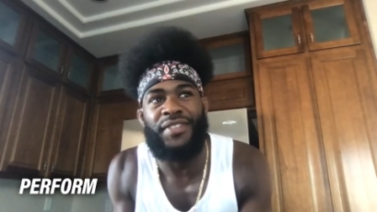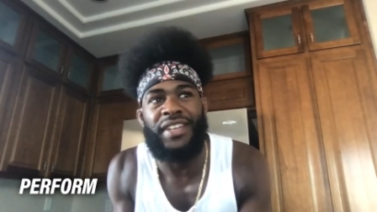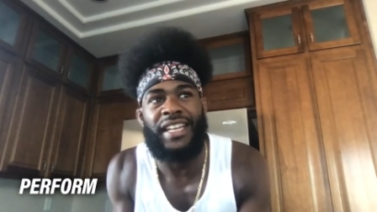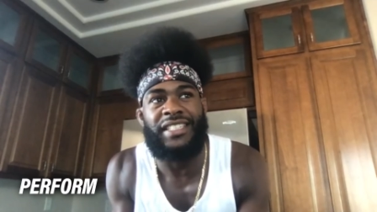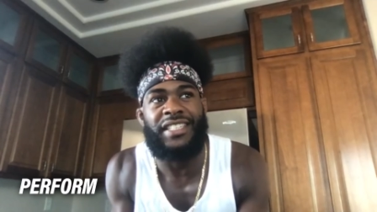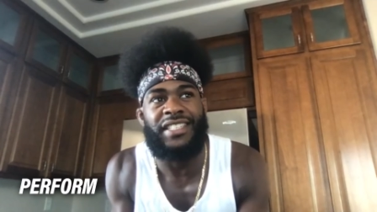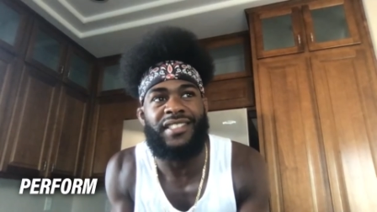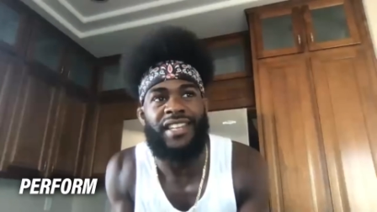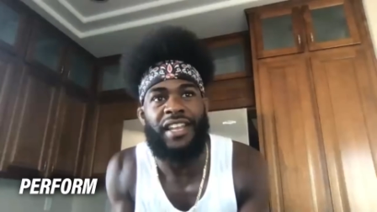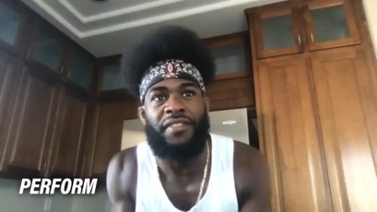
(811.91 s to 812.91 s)
not just
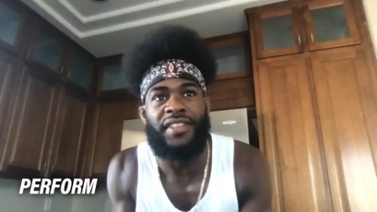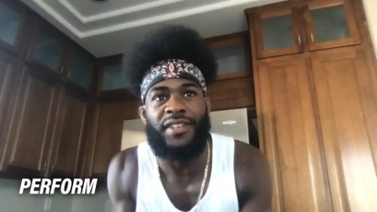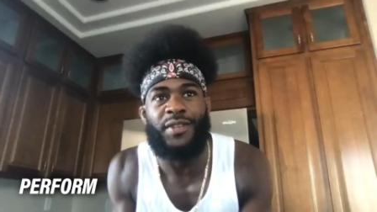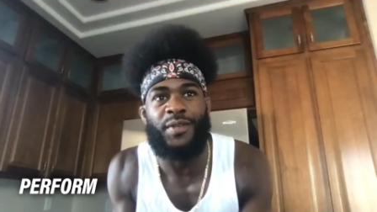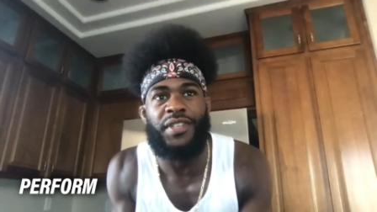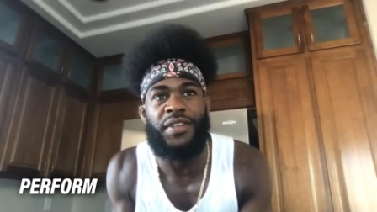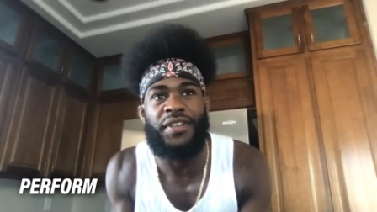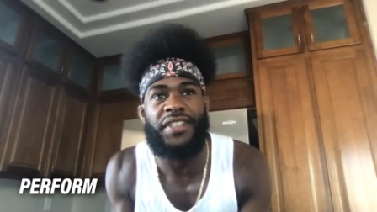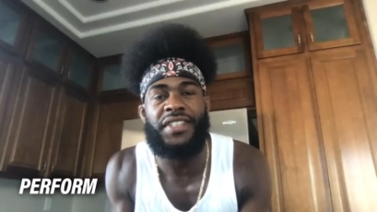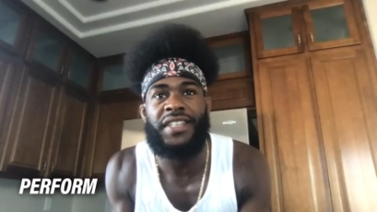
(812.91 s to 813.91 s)
take everything so
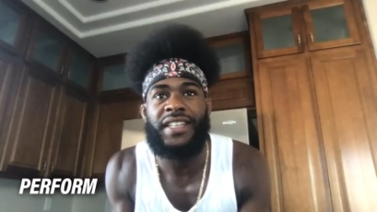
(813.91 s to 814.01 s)
serious.